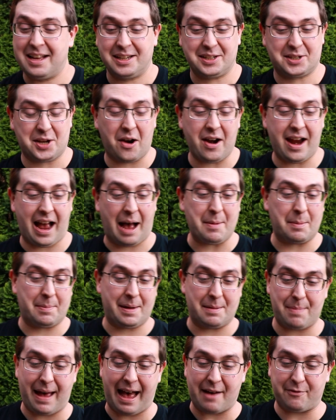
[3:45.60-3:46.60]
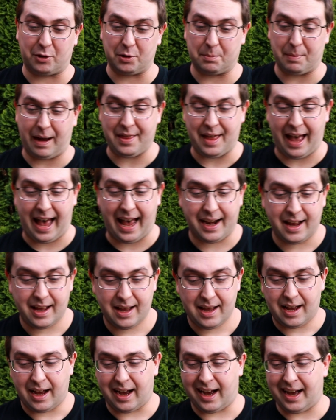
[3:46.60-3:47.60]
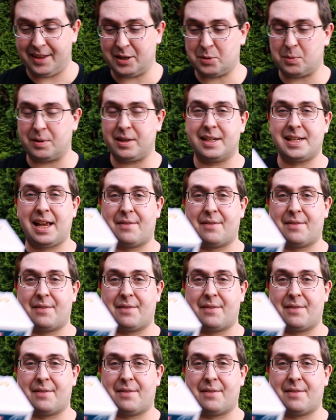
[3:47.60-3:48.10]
Sorry, I'm a bit baffled by that. This one does